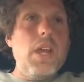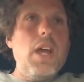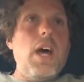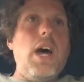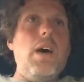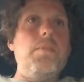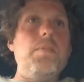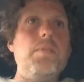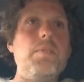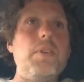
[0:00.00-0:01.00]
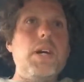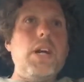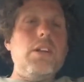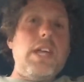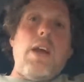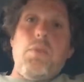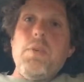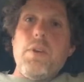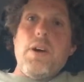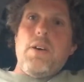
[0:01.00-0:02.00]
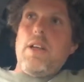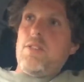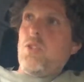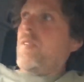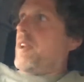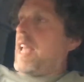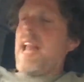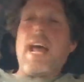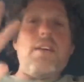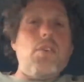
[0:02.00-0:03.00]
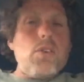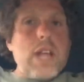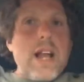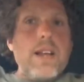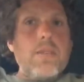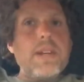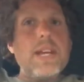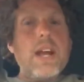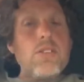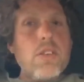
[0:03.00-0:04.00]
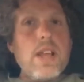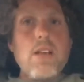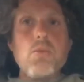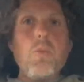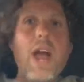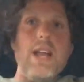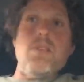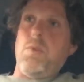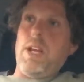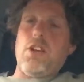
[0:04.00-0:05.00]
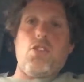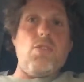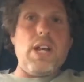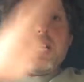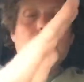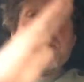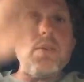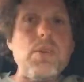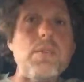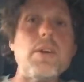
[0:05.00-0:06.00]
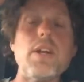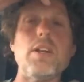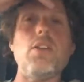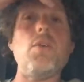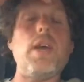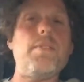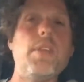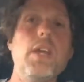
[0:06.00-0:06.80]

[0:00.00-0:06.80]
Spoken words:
And yeah, it's sort of getting out of lockdown a little bit now. So that's when we'd agreed when we were going to do it.